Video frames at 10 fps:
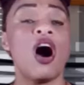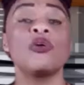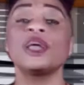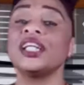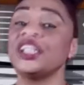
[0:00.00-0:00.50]

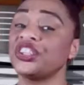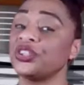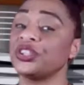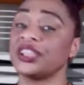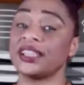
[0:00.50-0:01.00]
Allred
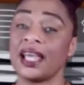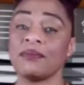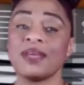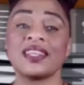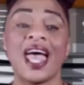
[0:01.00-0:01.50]
issued a
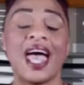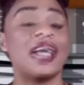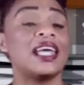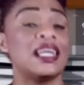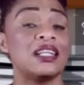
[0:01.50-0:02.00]
statement that
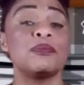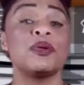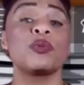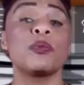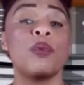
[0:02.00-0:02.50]
it had
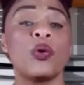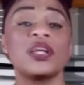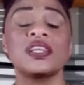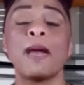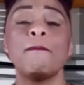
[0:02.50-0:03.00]
been
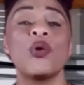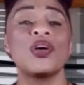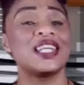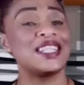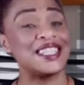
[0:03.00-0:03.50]
reported that more
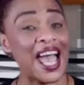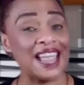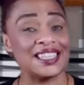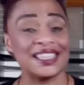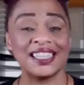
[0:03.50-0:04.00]
than
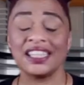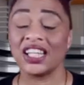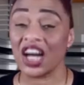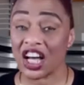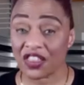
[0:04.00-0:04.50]

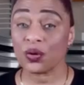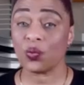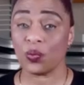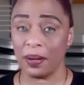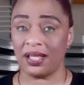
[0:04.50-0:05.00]
19 other
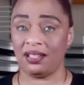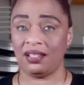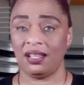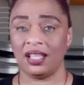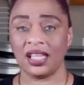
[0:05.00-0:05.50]
women
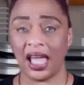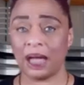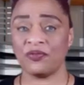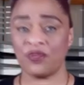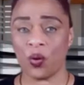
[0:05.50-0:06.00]

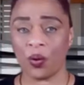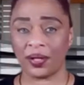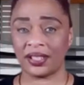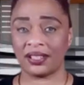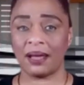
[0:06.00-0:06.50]
came
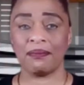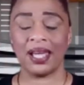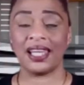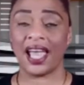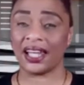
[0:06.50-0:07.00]
forward and
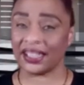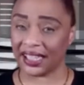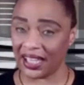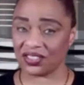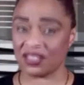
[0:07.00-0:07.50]
made
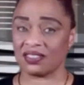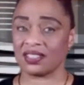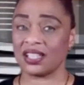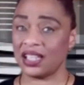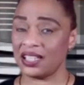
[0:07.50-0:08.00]

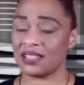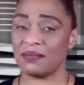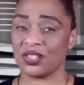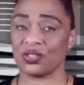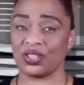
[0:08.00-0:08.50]
allegations against
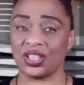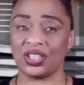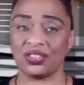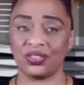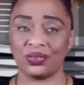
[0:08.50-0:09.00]
Mr.
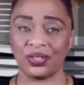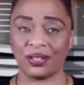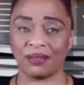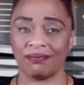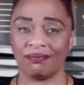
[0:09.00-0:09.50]
Gooding Jr.